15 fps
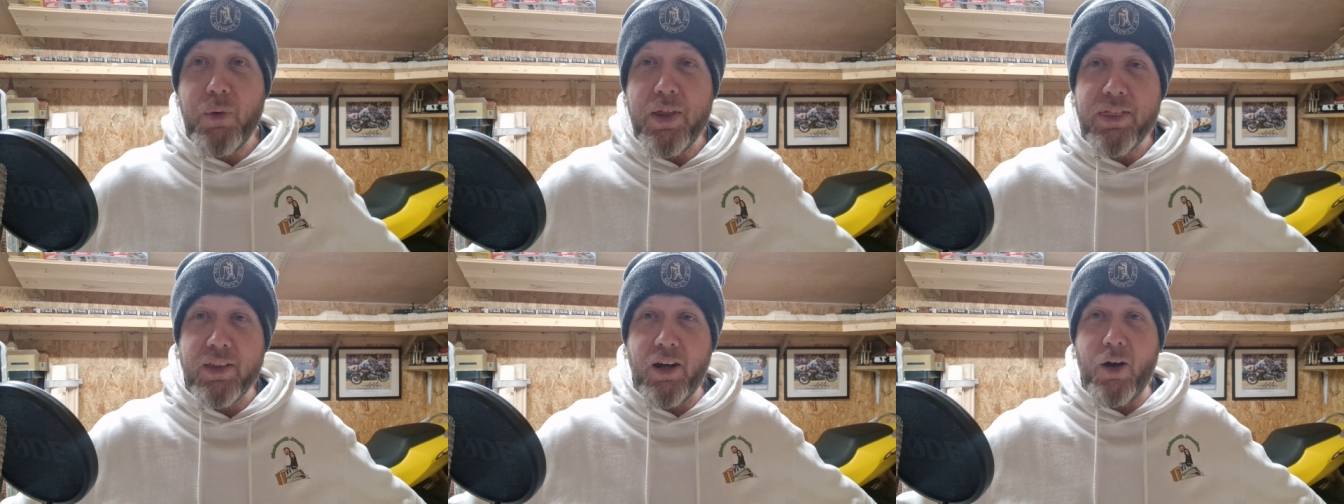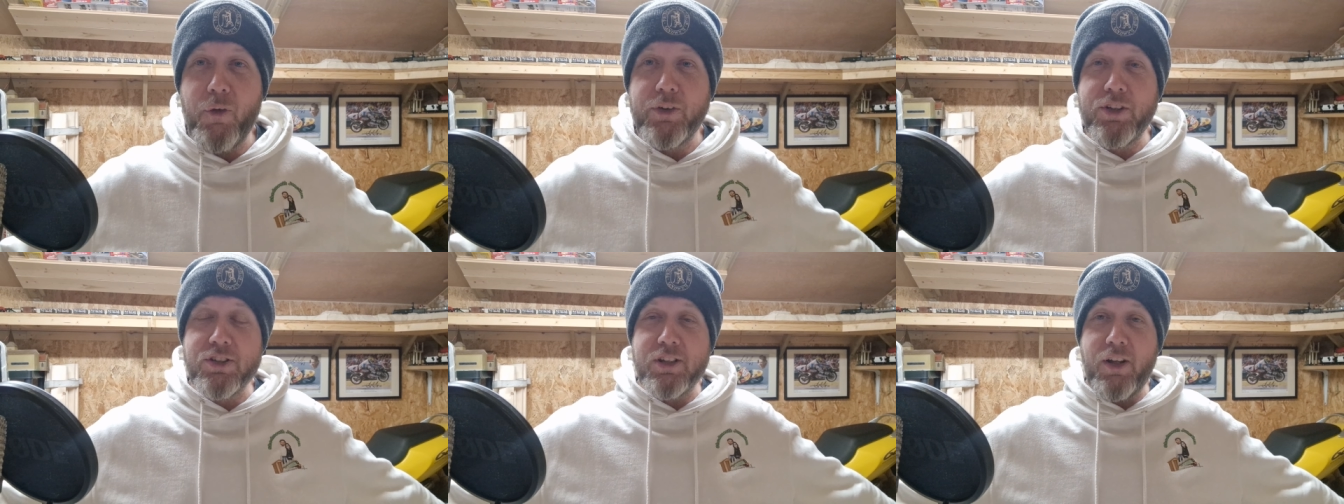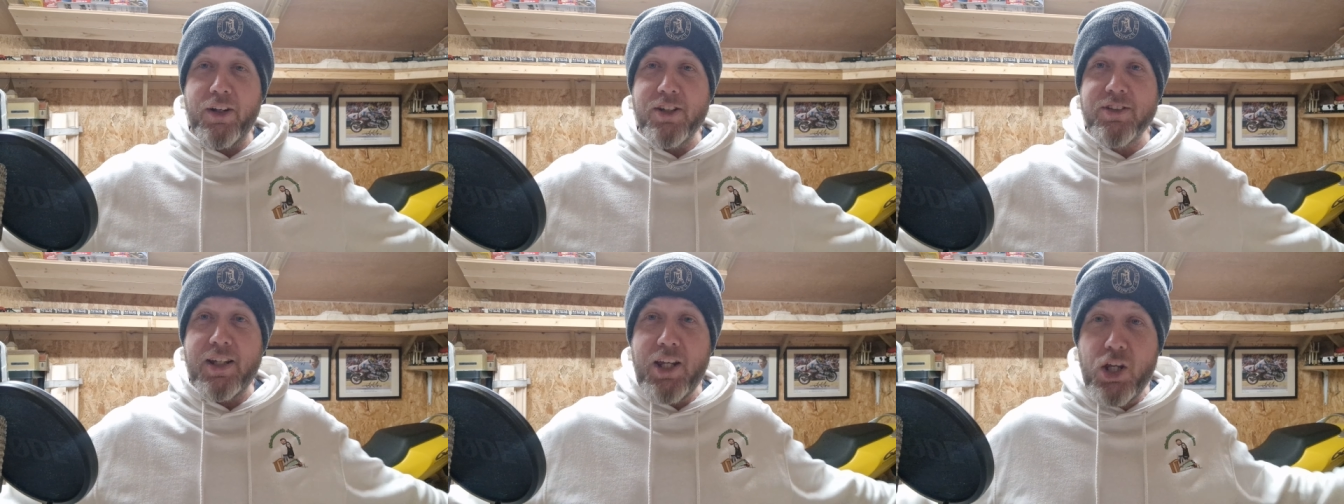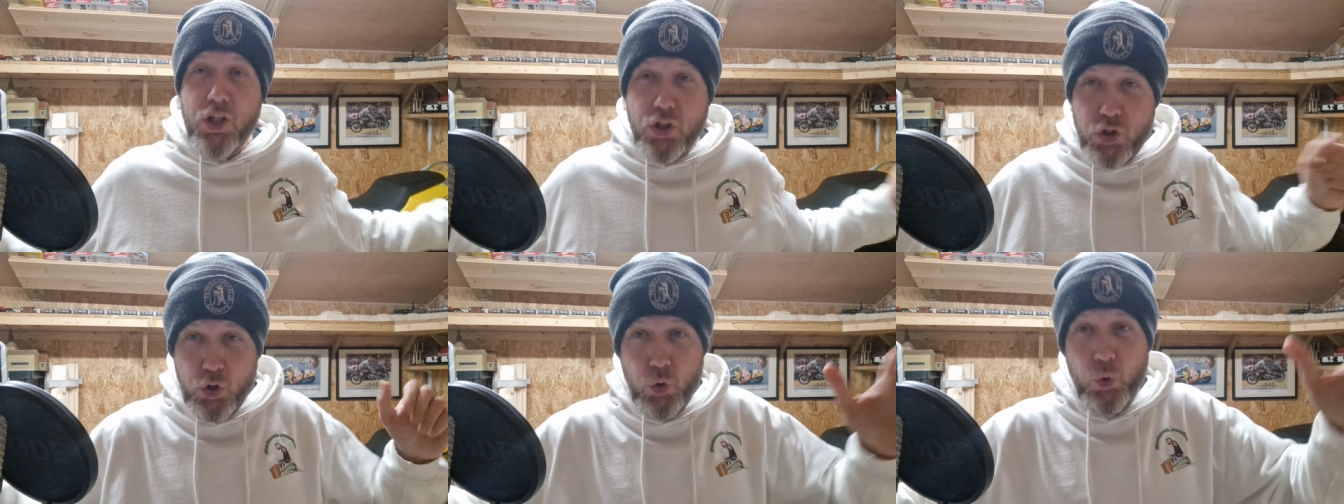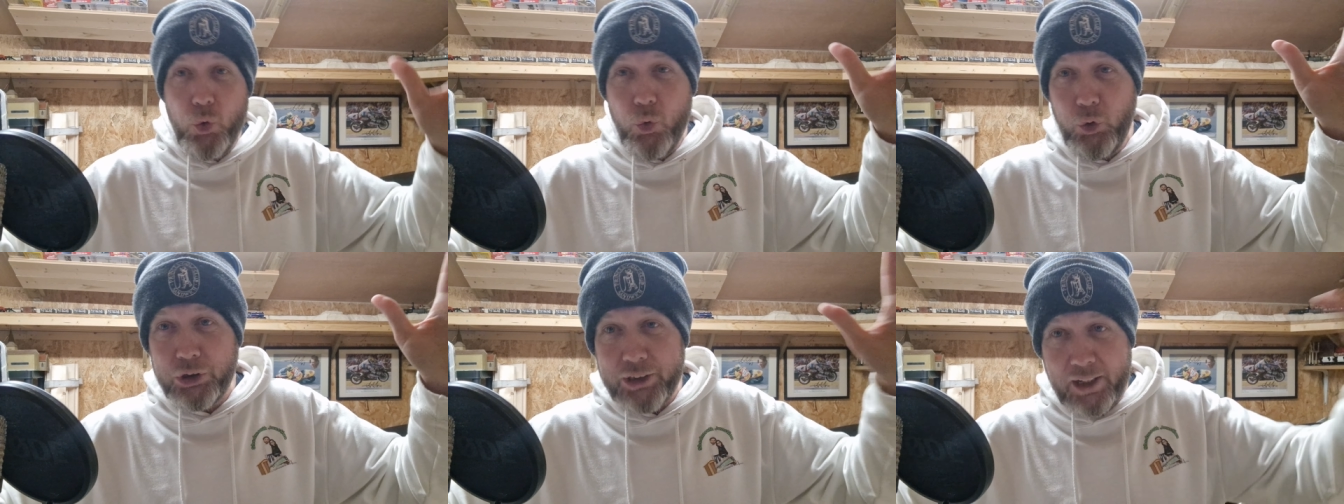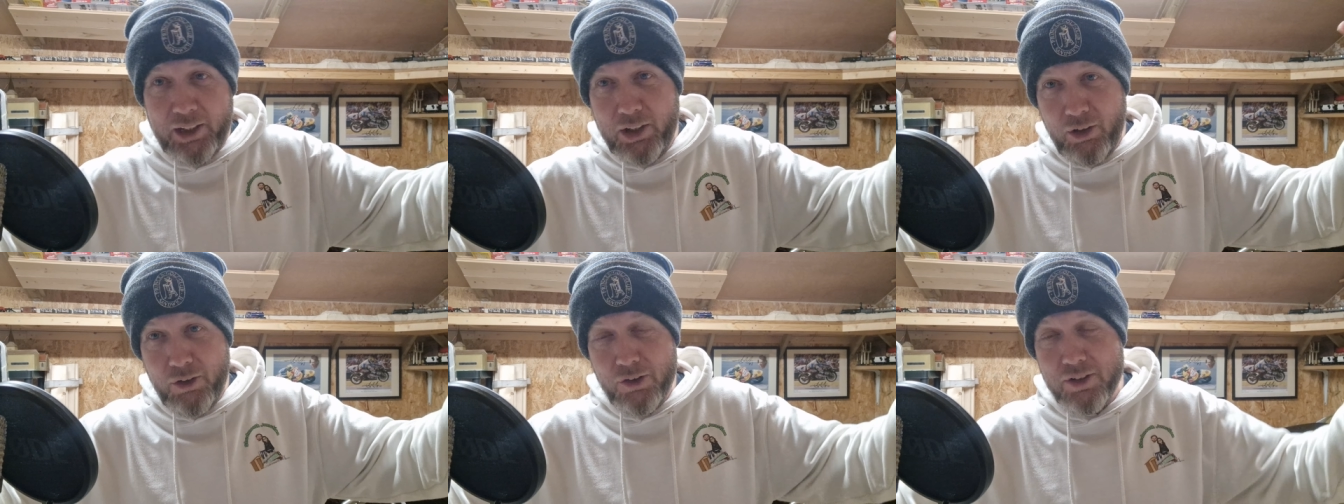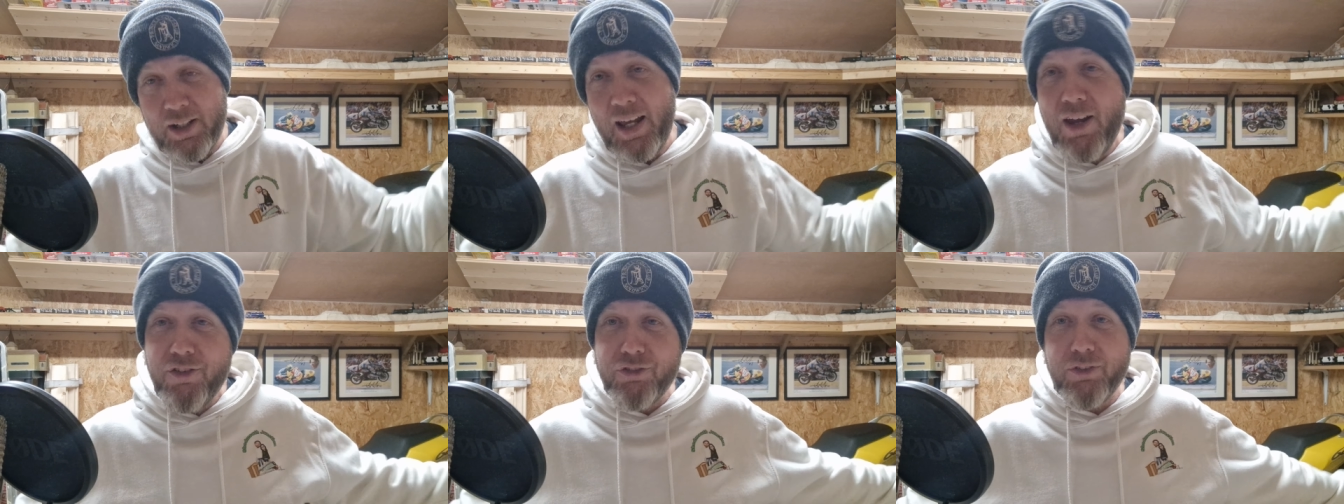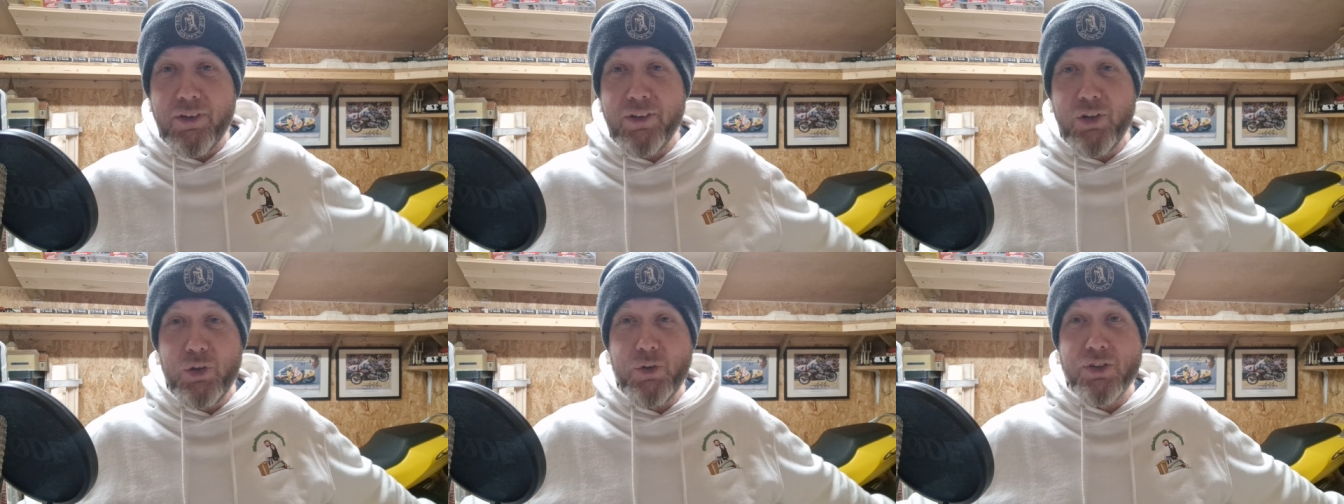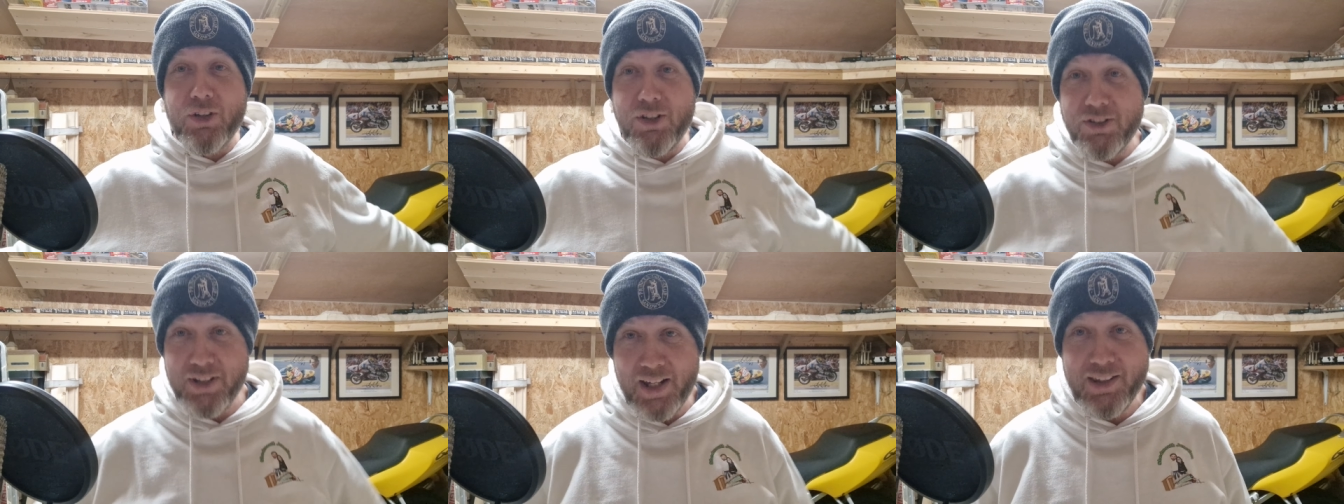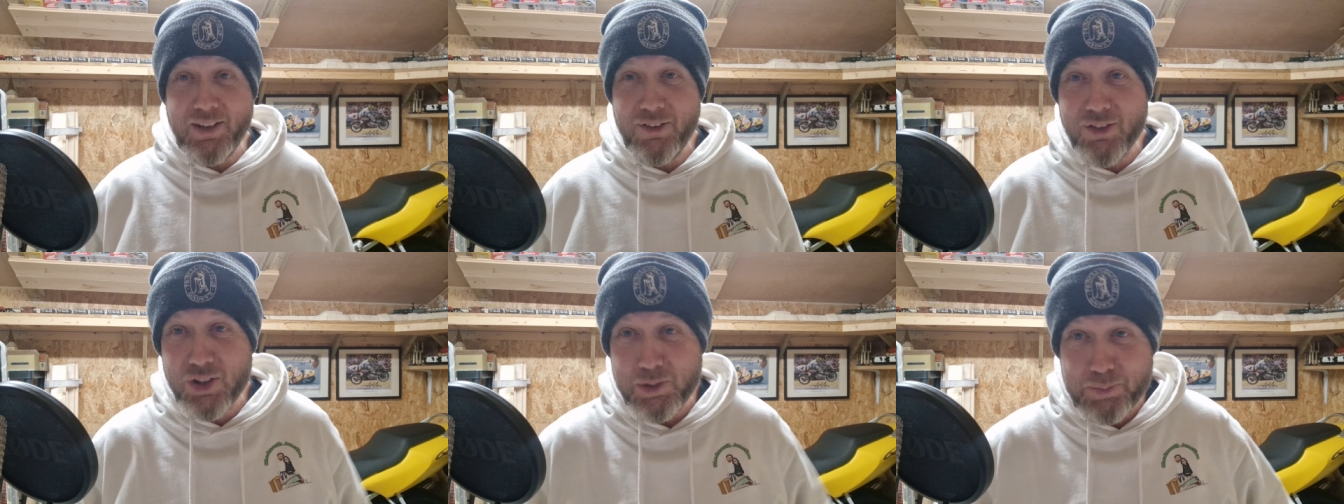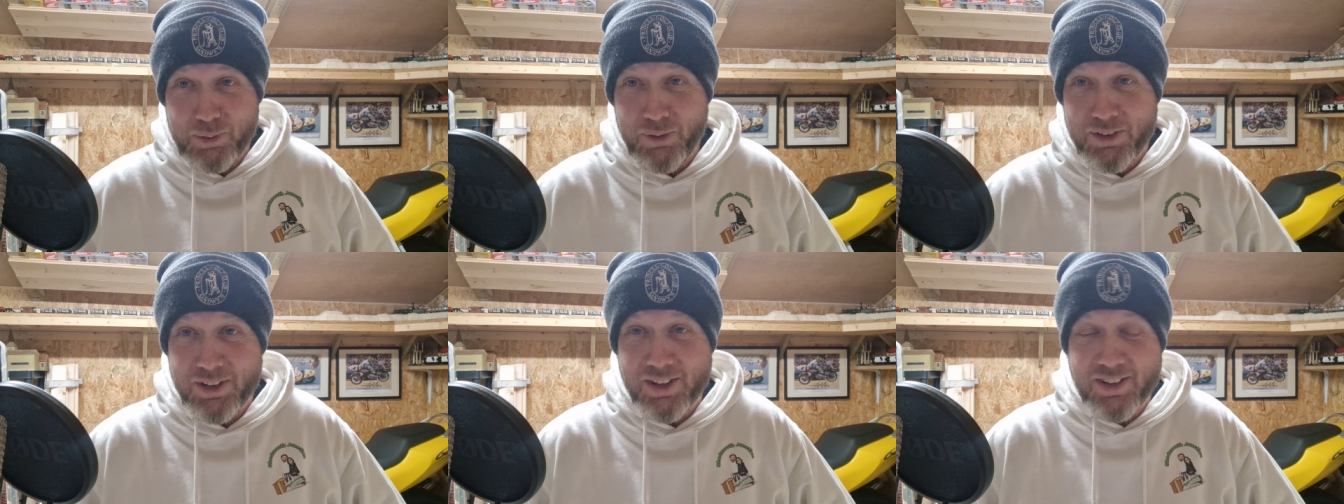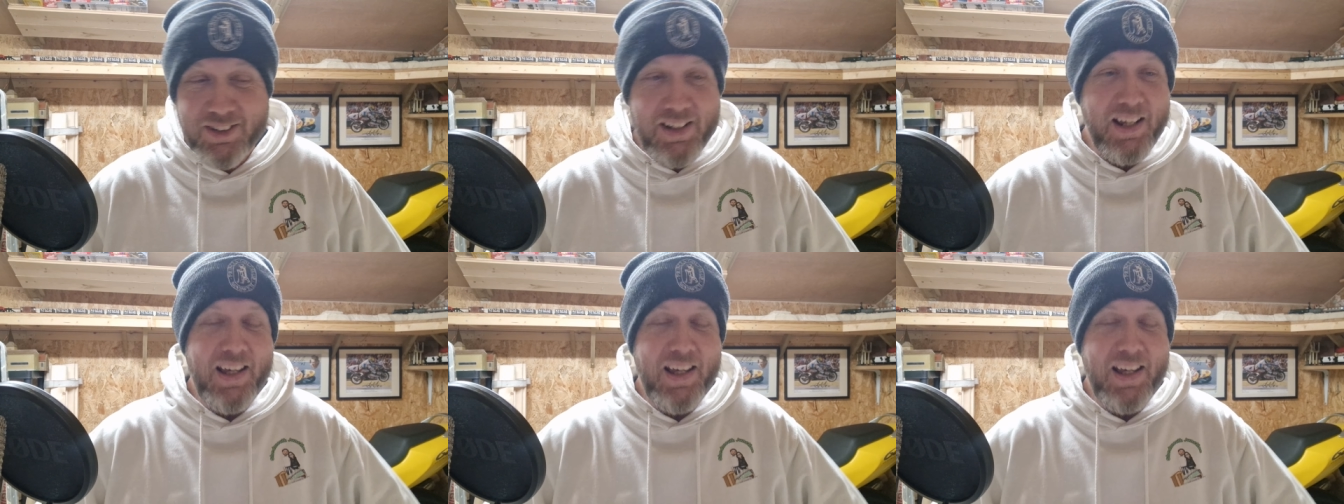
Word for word: with, I would just like to say a huge thank you to everyone who has continued to support us,